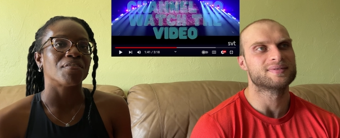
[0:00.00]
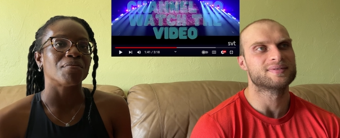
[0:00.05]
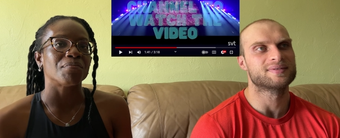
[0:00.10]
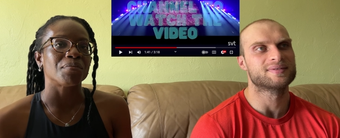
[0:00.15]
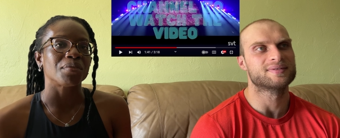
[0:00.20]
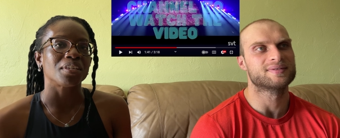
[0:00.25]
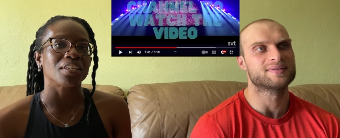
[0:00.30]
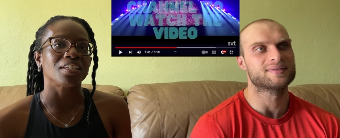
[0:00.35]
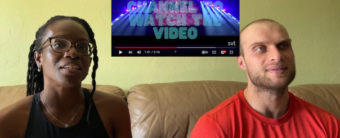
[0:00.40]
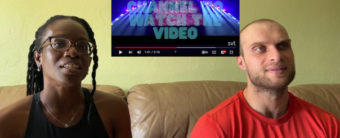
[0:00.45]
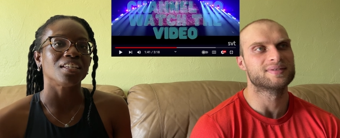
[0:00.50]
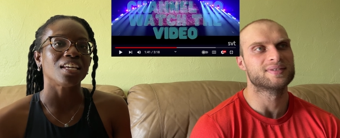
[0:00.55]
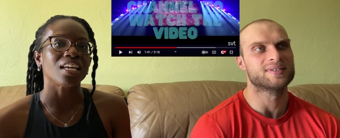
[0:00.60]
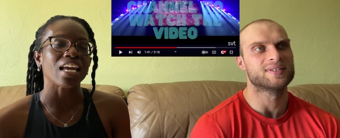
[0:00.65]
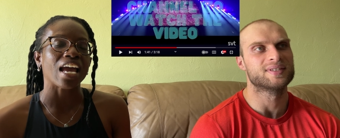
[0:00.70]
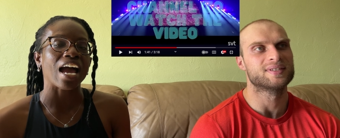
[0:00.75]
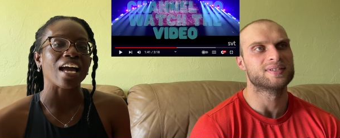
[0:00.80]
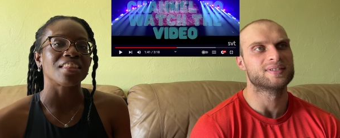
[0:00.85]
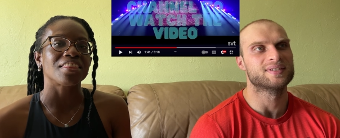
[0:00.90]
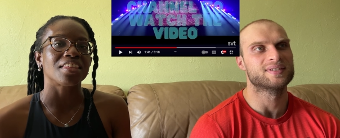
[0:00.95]
Speaker 1: me,
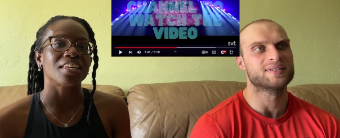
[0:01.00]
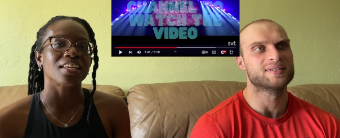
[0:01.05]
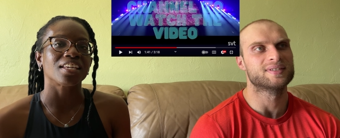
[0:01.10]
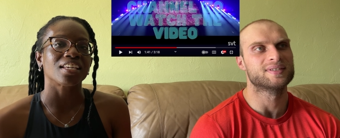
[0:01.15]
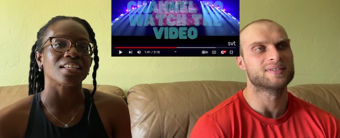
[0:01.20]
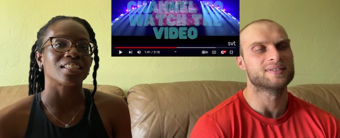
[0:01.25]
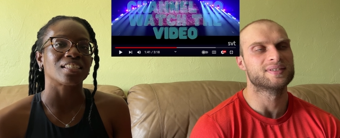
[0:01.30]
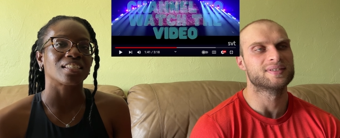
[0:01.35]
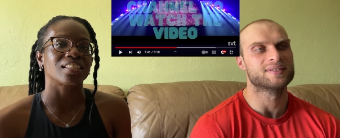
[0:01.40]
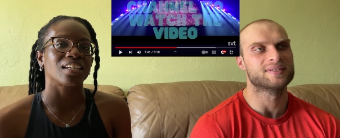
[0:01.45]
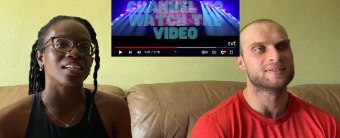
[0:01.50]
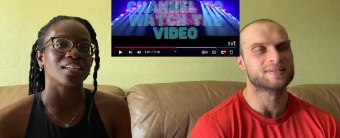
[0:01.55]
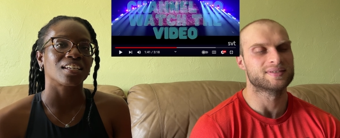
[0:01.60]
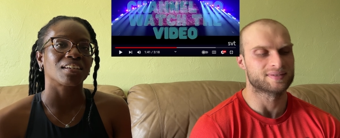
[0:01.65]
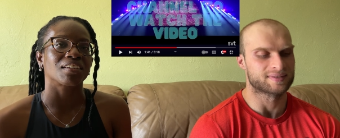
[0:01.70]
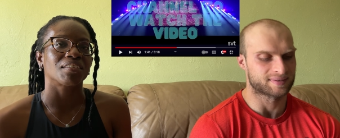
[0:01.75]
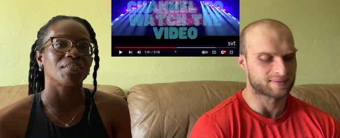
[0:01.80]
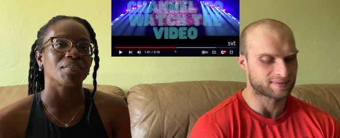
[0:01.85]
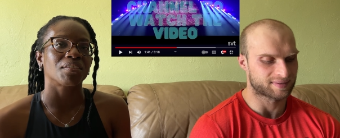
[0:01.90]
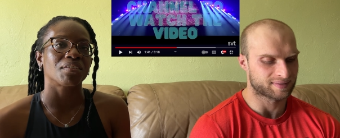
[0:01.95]
I think it's like
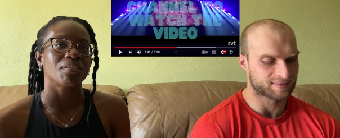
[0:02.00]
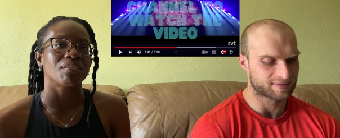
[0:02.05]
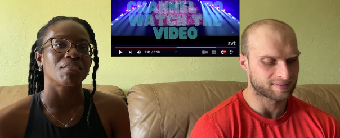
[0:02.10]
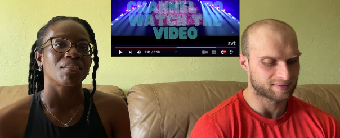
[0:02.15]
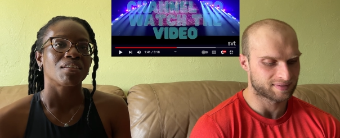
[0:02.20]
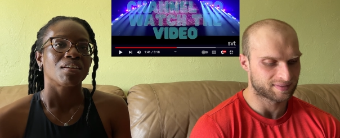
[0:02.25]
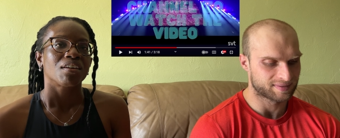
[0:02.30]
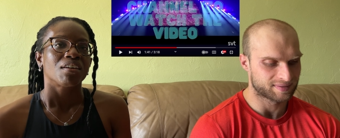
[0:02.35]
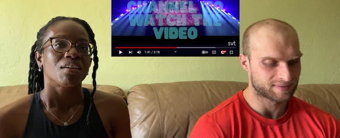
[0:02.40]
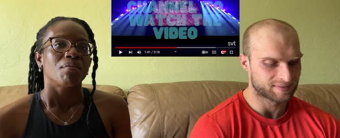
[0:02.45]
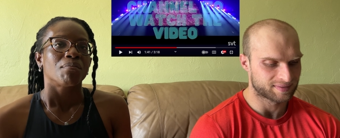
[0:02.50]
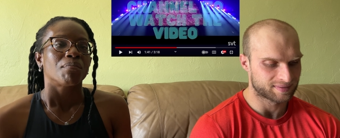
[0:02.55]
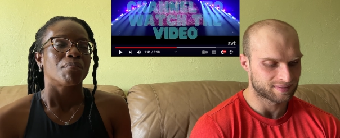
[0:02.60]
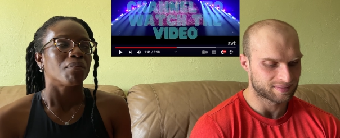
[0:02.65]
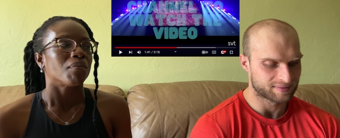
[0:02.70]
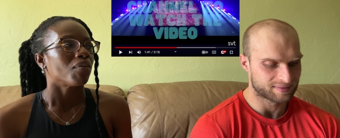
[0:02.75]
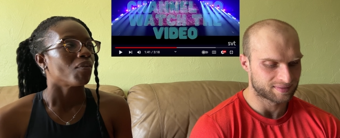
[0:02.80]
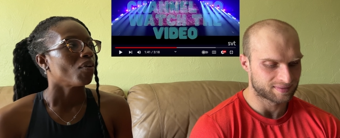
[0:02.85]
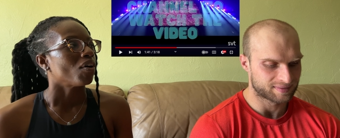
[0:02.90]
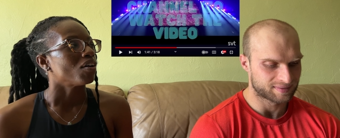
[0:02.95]

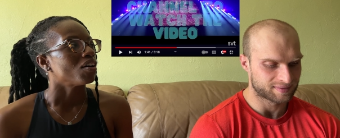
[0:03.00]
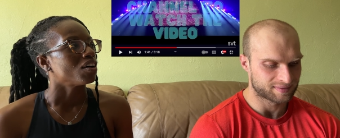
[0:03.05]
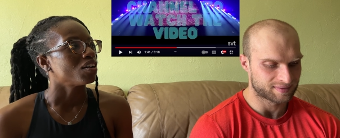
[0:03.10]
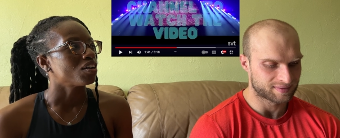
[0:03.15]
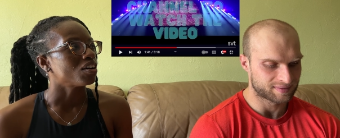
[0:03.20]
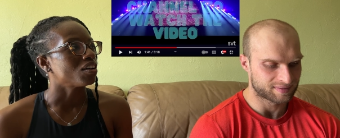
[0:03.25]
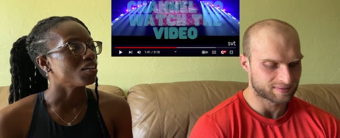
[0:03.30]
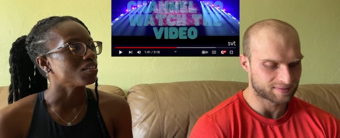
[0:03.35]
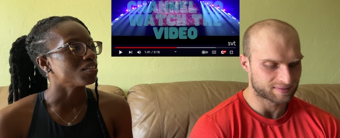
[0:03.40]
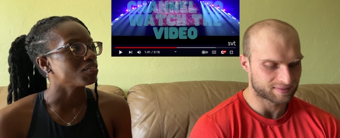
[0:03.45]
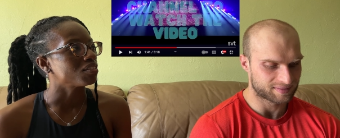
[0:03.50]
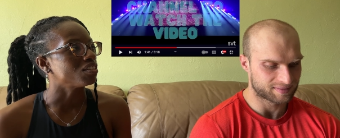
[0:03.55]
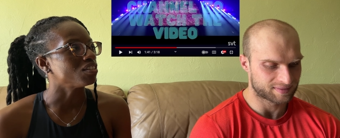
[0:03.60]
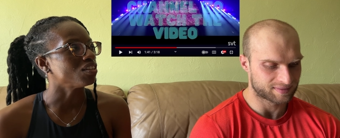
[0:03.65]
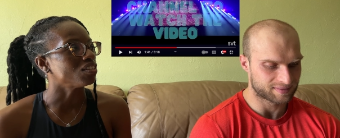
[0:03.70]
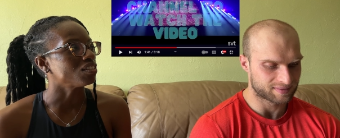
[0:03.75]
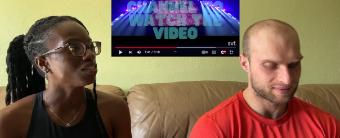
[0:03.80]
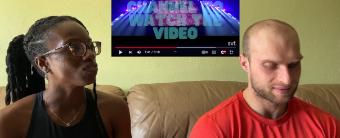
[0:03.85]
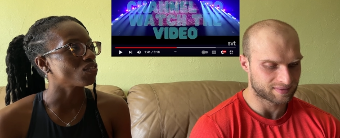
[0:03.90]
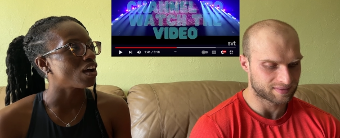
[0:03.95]
uh,
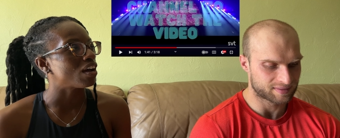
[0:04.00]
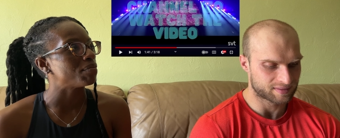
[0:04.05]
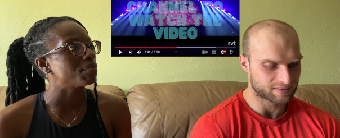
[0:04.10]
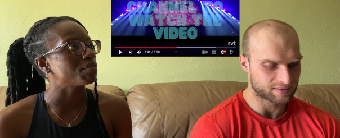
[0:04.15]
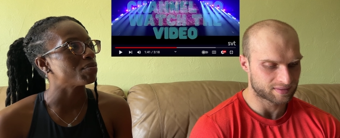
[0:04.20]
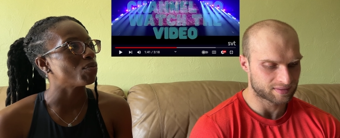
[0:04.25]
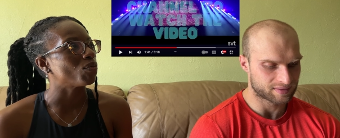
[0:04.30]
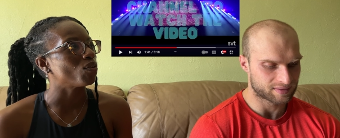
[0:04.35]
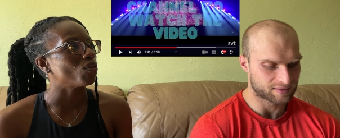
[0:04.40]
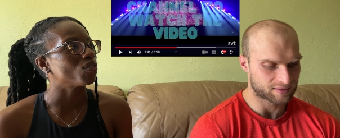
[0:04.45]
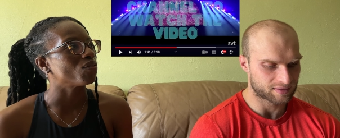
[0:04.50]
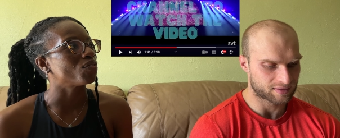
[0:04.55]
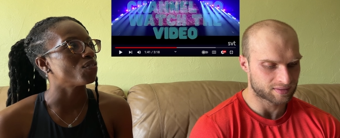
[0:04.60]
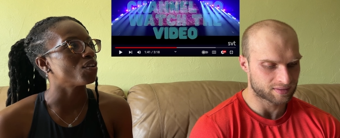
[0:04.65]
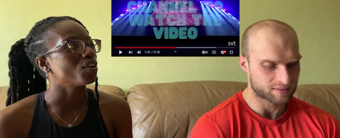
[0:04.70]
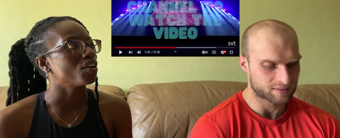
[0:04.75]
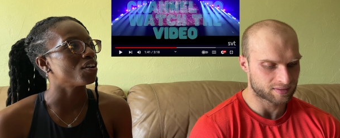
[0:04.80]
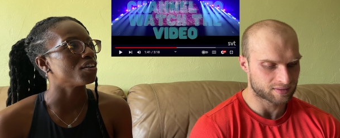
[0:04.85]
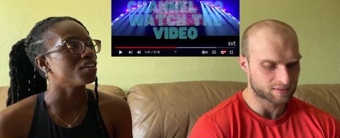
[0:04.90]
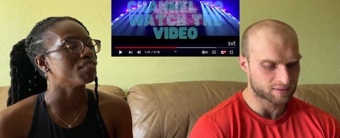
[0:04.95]
describing more of
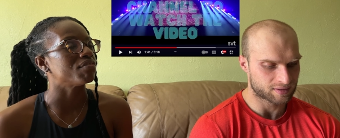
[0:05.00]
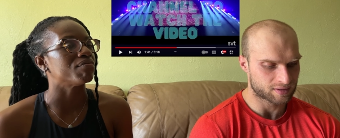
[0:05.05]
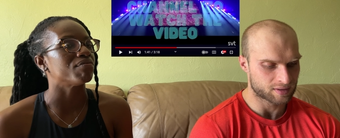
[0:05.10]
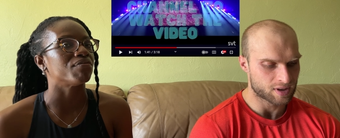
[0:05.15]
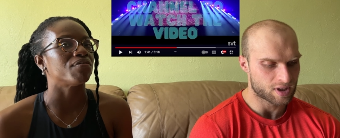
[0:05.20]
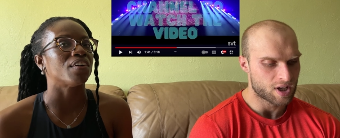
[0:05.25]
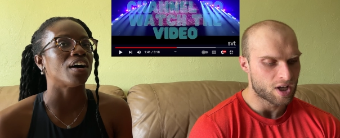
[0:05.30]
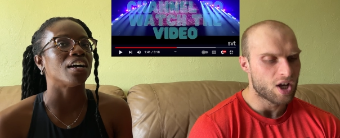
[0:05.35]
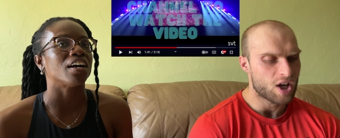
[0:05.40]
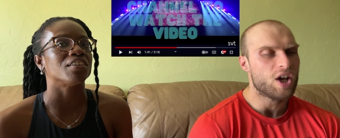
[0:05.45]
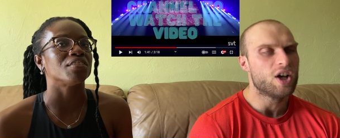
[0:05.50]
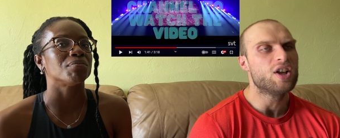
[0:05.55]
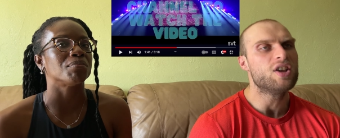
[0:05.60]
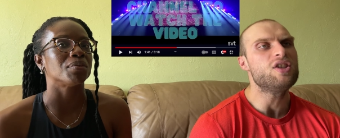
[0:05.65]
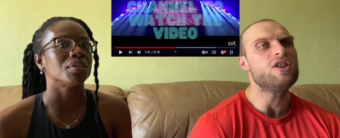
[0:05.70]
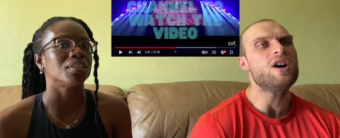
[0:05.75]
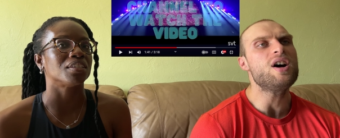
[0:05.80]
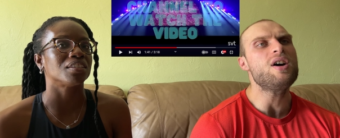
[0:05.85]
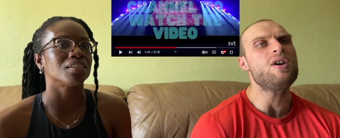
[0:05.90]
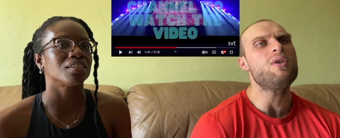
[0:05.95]
her environment.
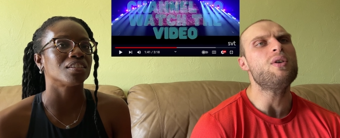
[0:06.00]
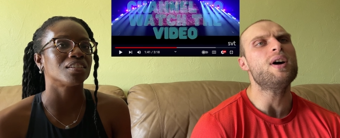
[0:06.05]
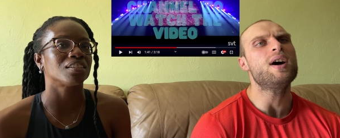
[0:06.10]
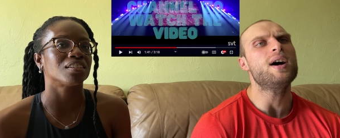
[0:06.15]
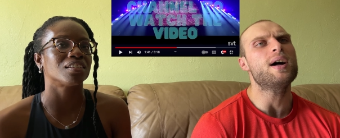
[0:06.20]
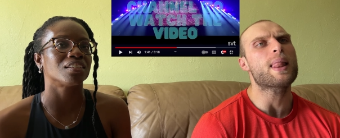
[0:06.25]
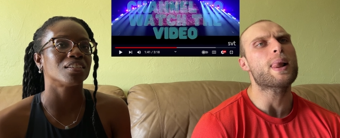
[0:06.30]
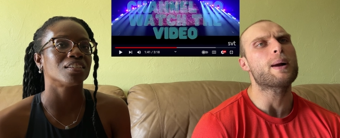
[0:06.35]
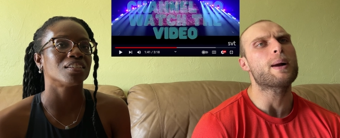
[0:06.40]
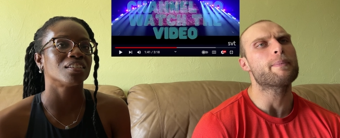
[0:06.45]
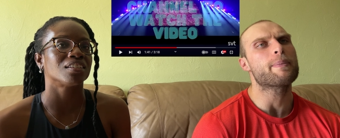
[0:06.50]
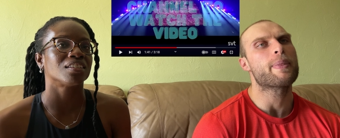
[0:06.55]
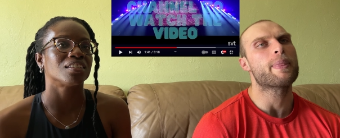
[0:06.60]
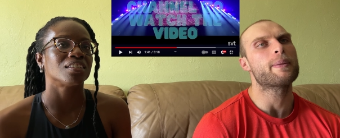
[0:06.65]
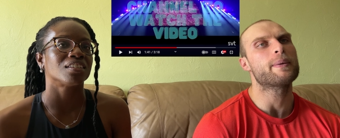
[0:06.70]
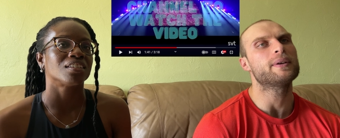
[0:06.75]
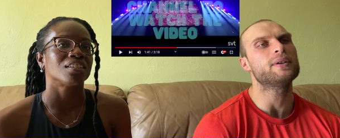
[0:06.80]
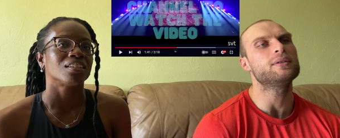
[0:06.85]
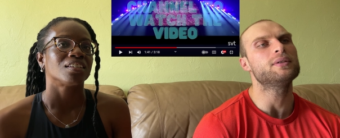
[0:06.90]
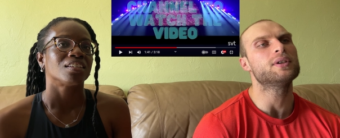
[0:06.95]
No,
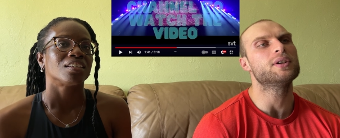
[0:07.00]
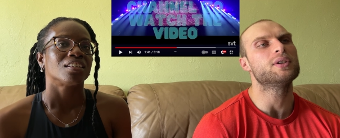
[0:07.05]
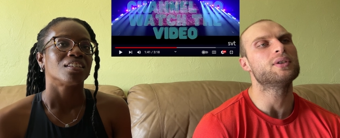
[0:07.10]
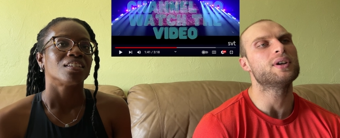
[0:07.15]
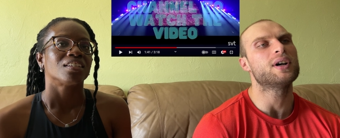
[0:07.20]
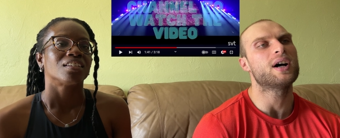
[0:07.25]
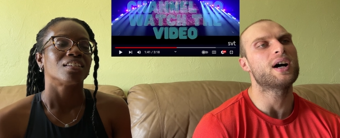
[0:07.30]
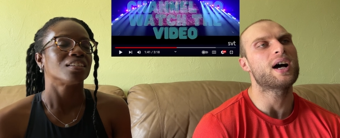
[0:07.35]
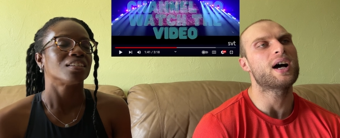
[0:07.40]
Speaker 2: you know,